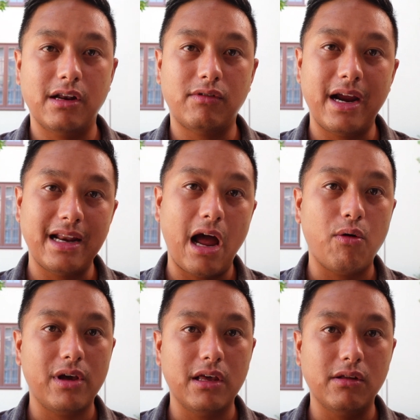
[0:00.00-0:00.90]
And right
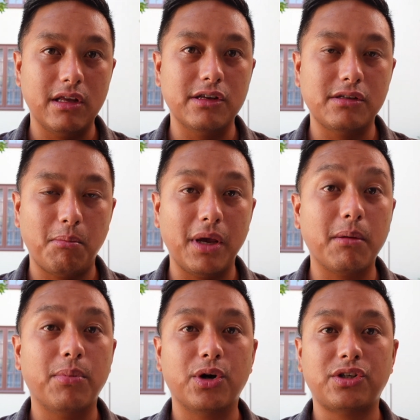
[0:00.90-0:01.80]
now it is a
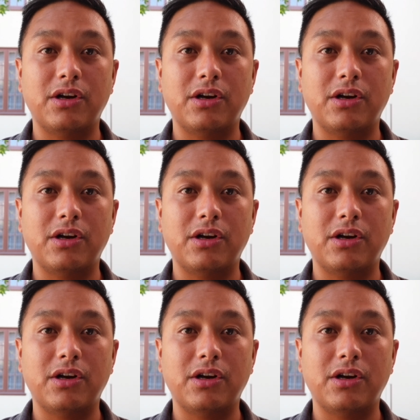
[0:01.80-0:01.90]
big push